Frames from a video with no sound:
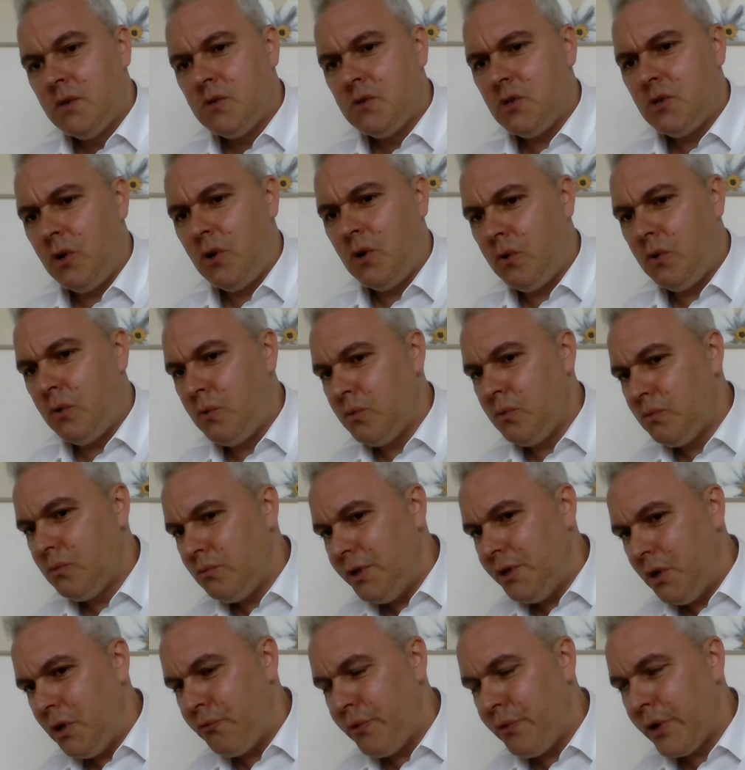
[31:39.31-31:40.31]
So,
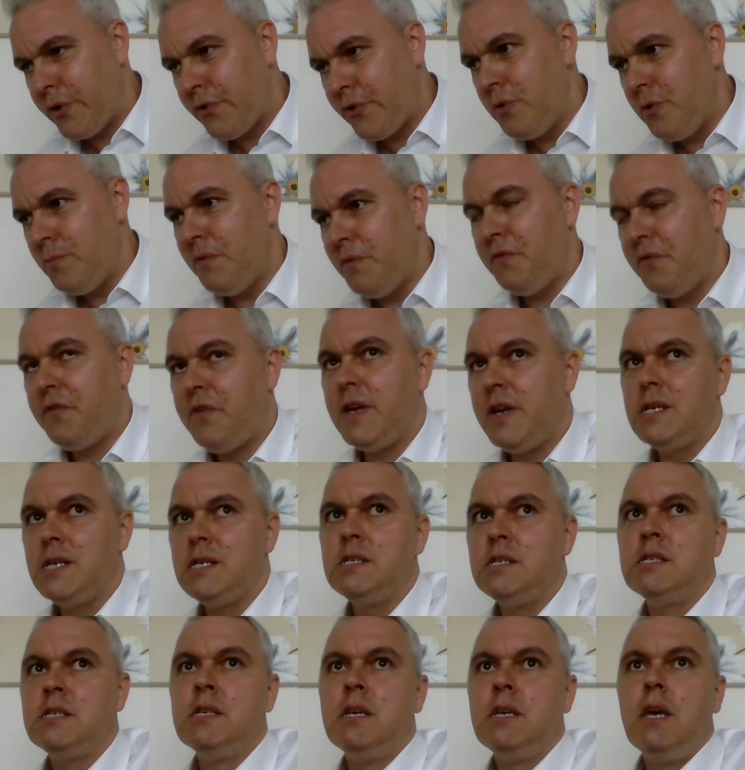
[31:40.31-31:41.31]
recruitment
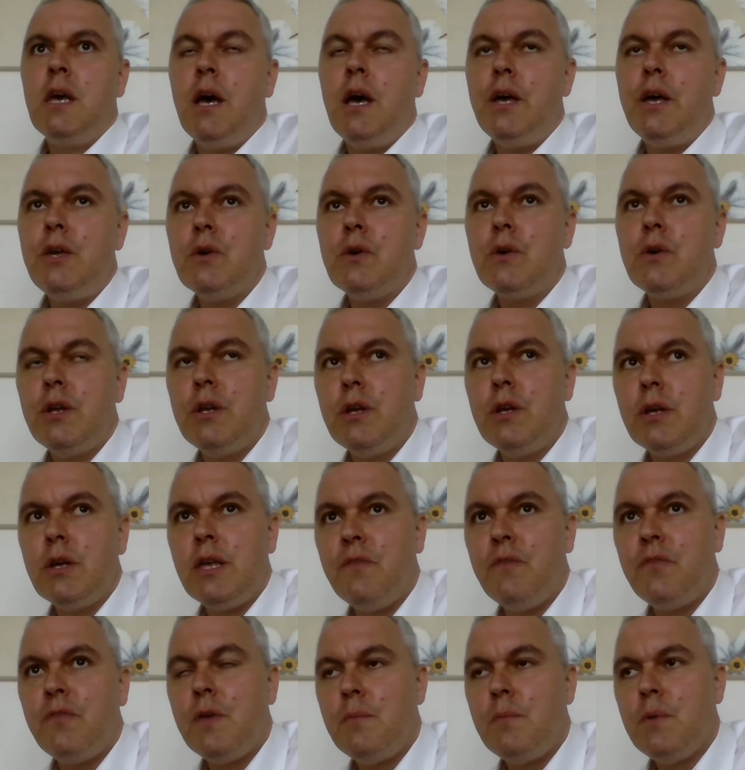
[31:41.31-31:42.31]
fees, are you going to
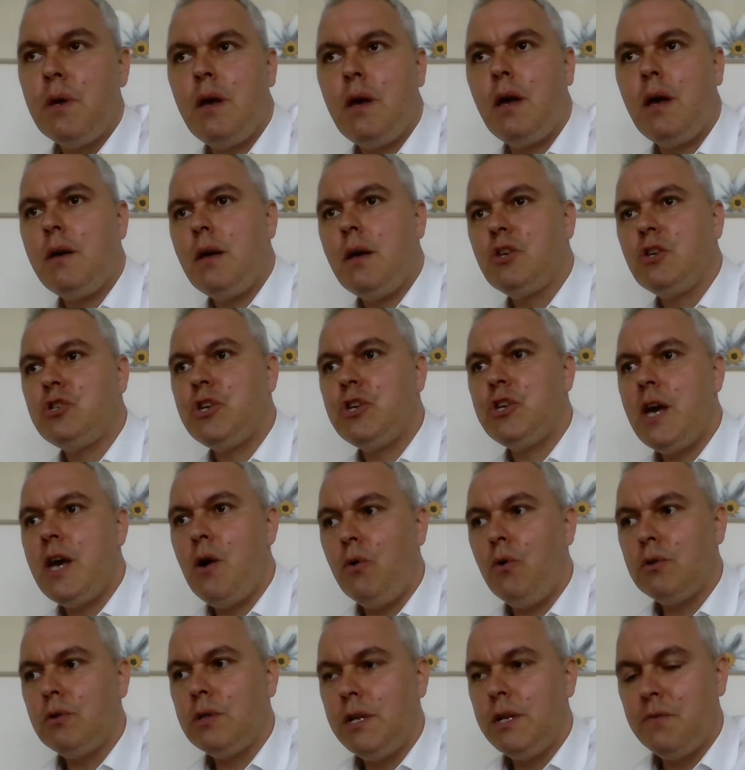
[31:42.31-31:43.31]
give them a
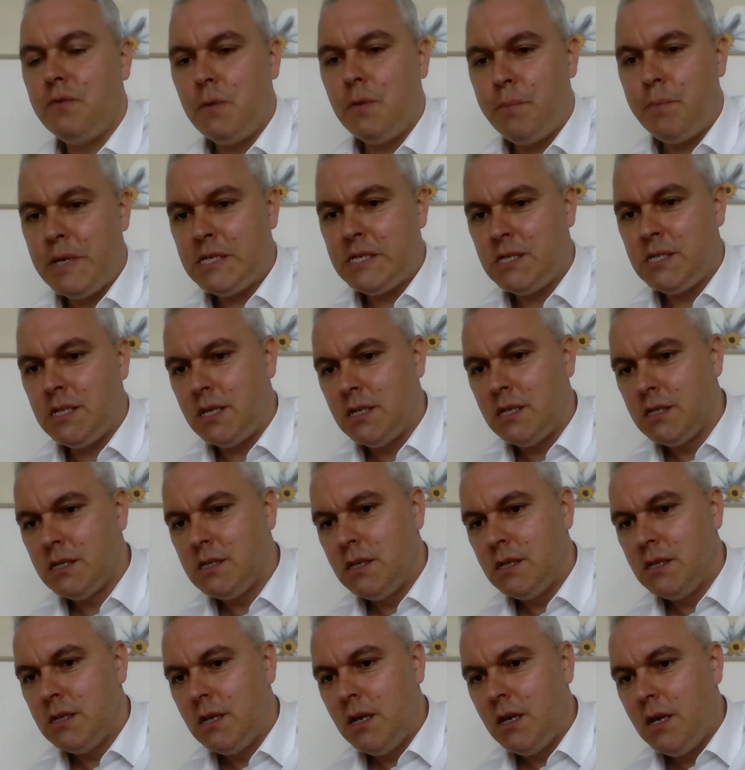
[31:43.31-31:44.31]
shareholding of the
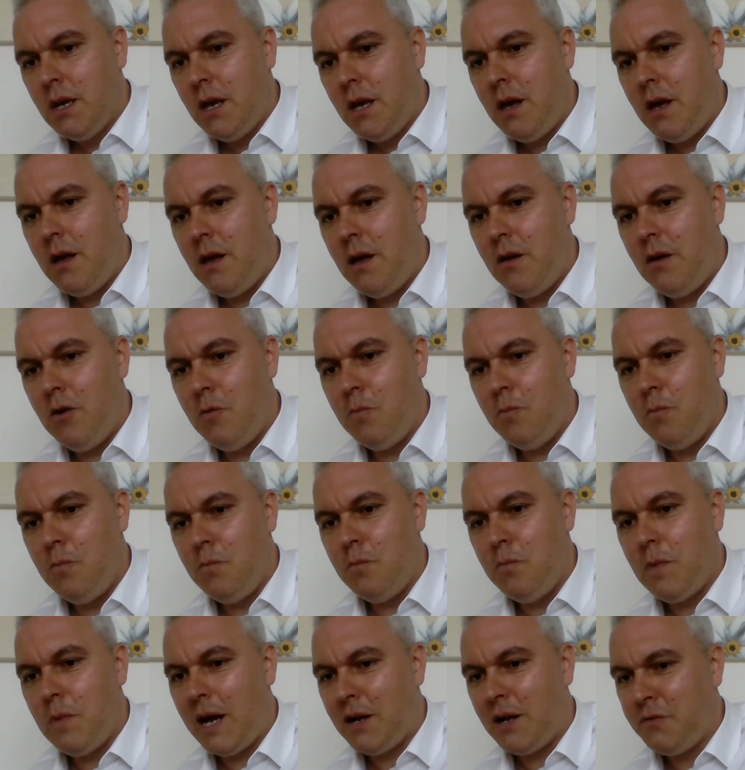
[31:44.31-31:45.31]
business?
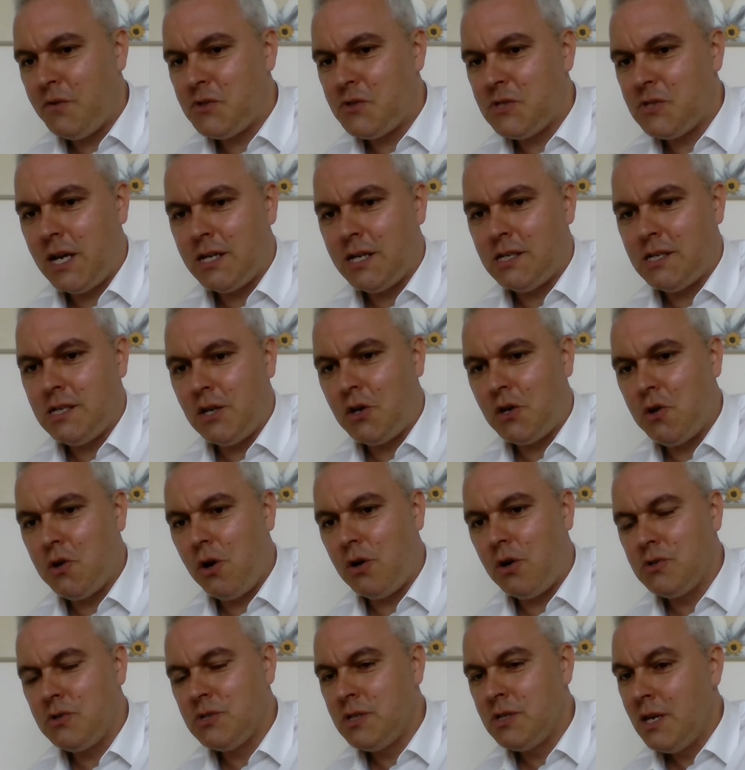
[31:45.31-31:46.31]
Advertising
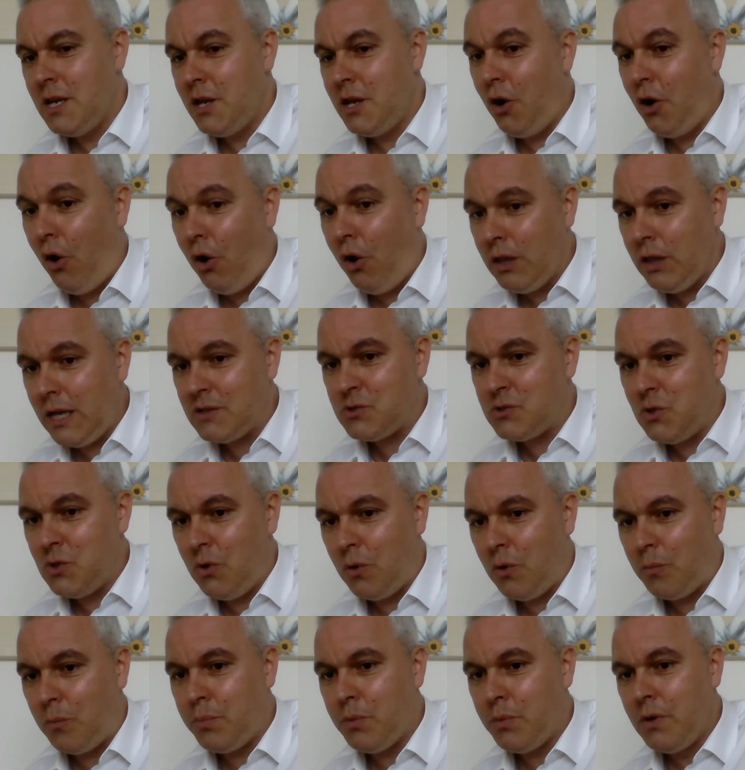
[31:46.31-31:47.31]
costs, it all adds
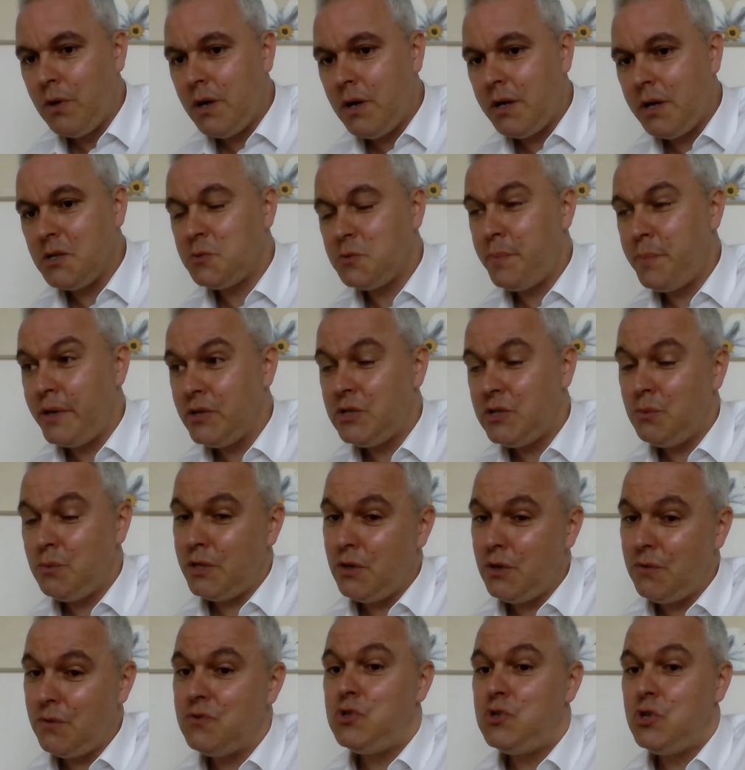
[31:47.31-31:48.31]
up, and especially
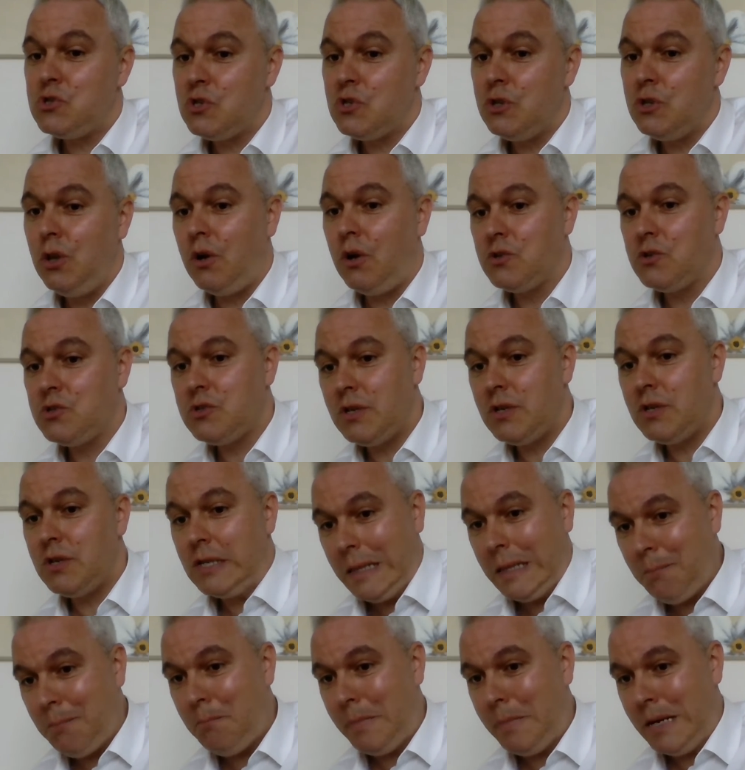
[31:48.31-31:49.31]
when you've just lost
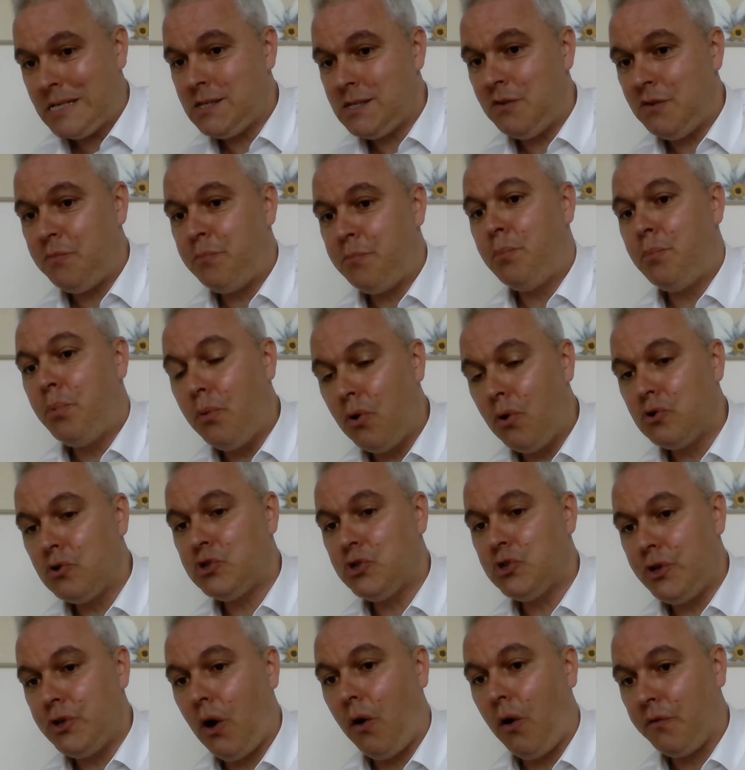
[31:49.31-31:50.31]
a massive
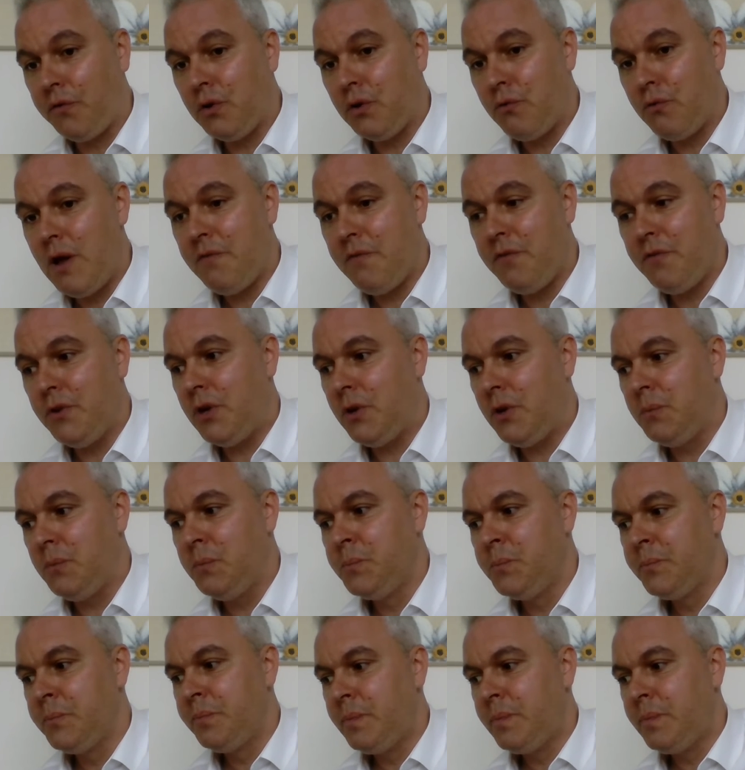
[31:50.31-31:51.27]
portion of your revenue.